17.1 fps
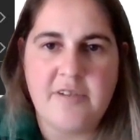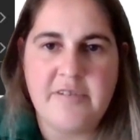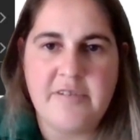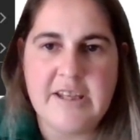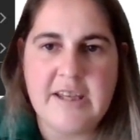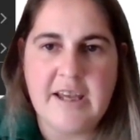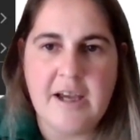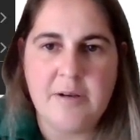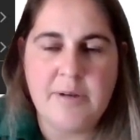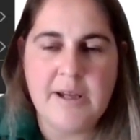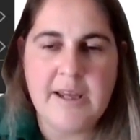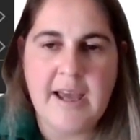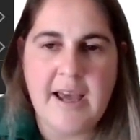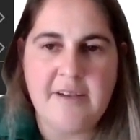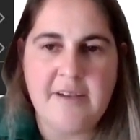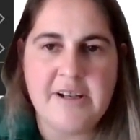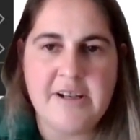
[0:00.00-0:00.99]
Over here, we
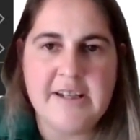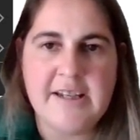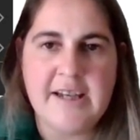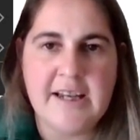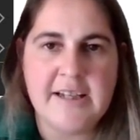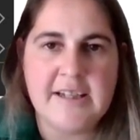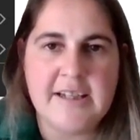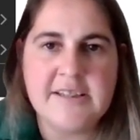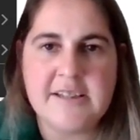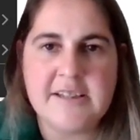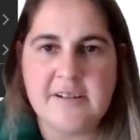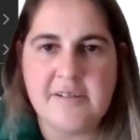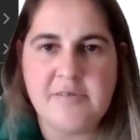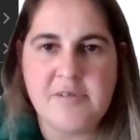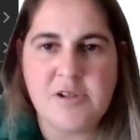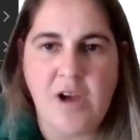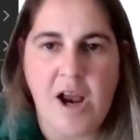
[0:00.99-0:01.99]
have a negative